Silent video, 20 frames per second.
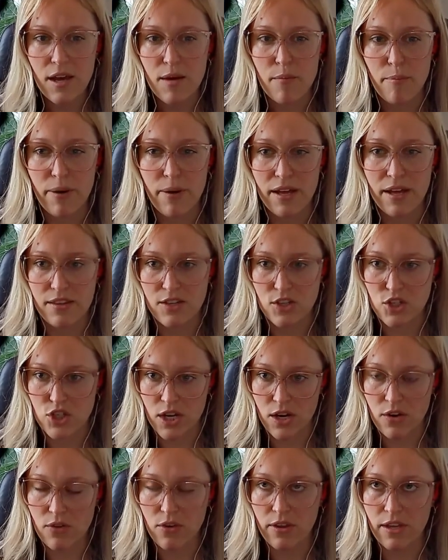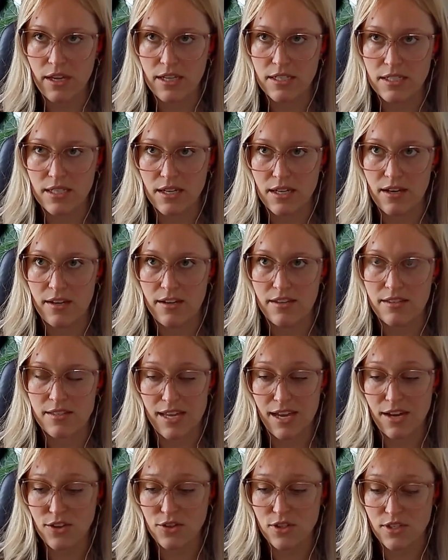But the general idea is
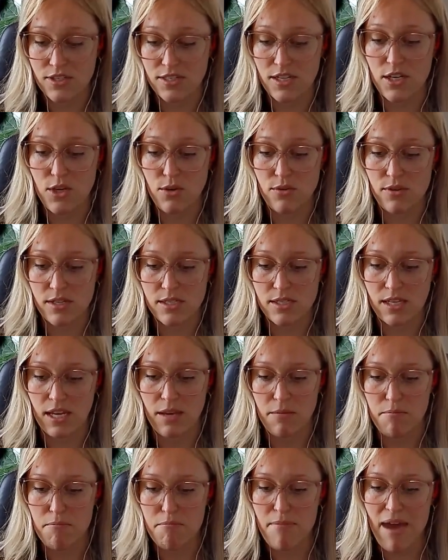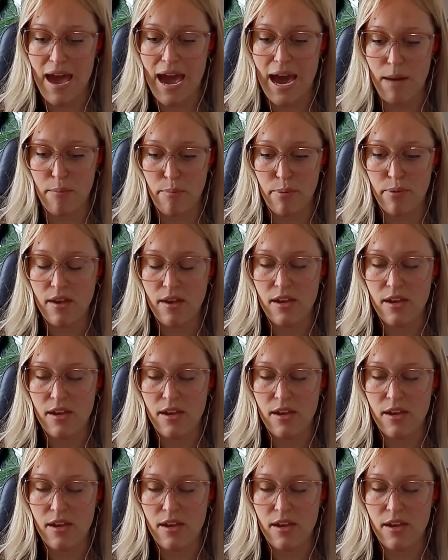they actually send you this like map.